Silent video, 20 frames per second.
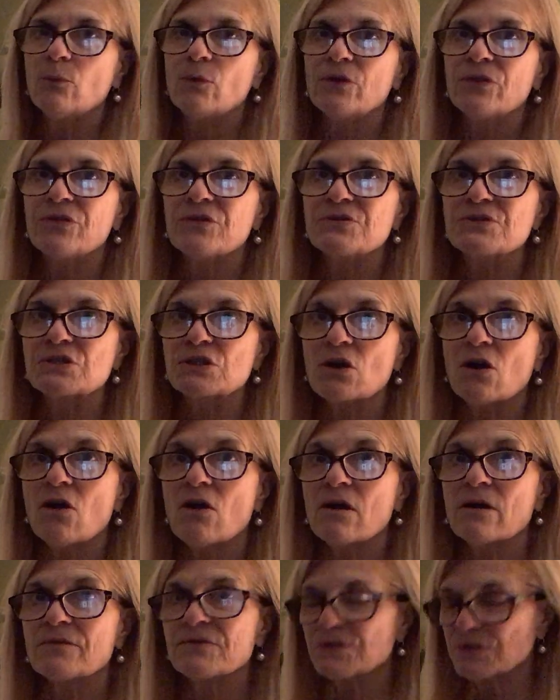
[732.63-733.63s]
with the
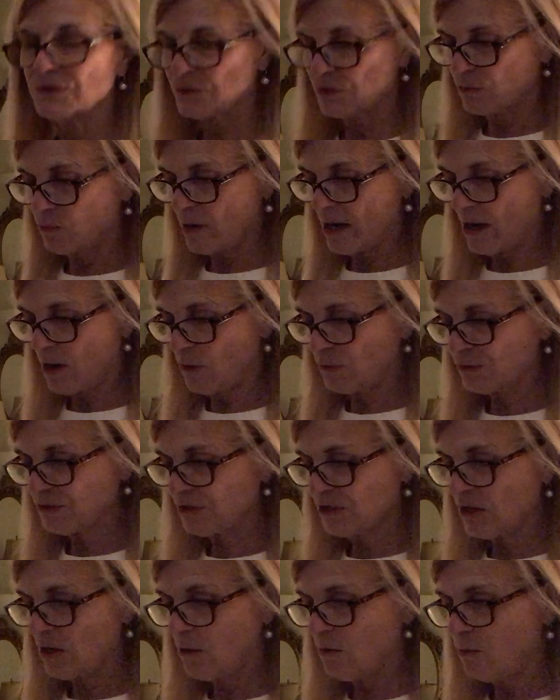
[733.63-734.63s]
scarves as well.
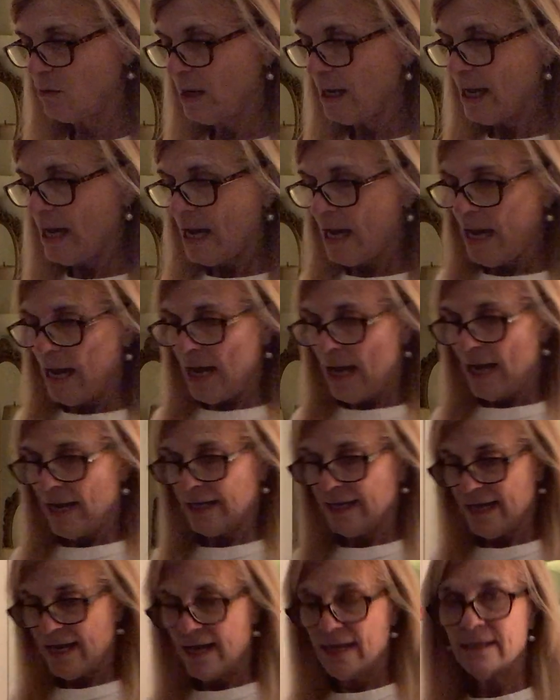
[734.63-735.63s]
So
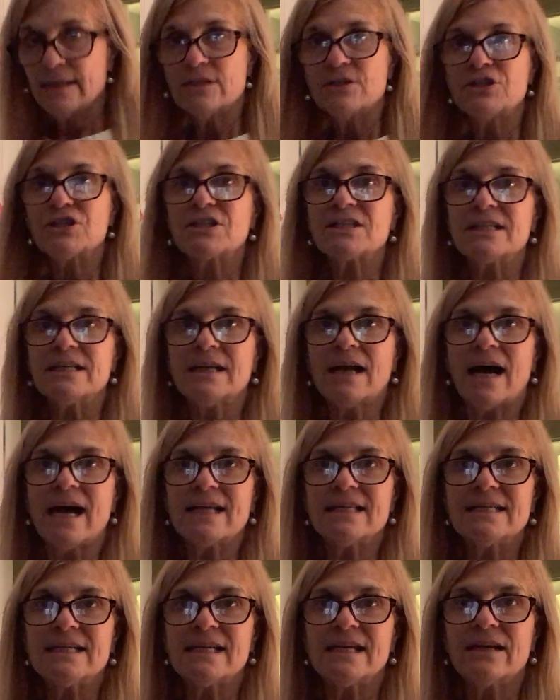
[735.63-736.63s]
again, just an
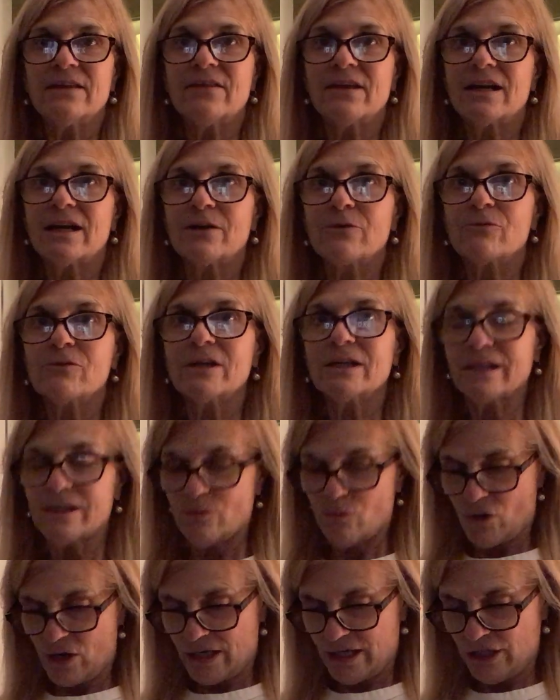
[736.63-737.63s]
idea that I really
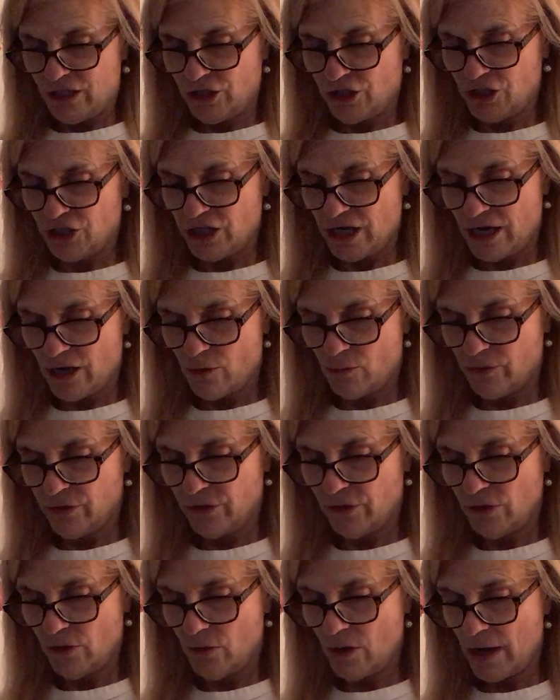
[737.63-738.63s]
wanted to share
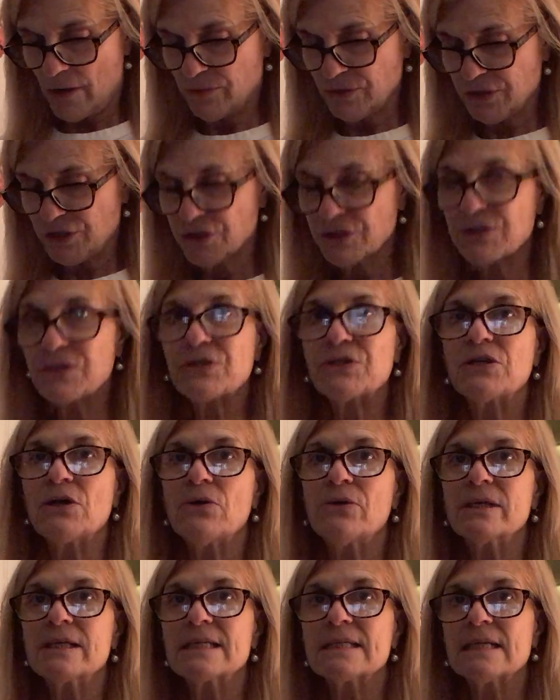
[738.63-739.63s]
with you. I was just so
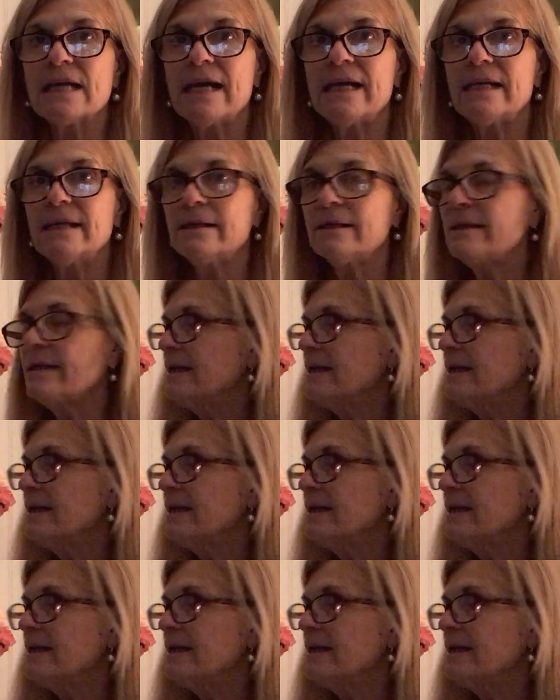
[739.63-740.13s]
excited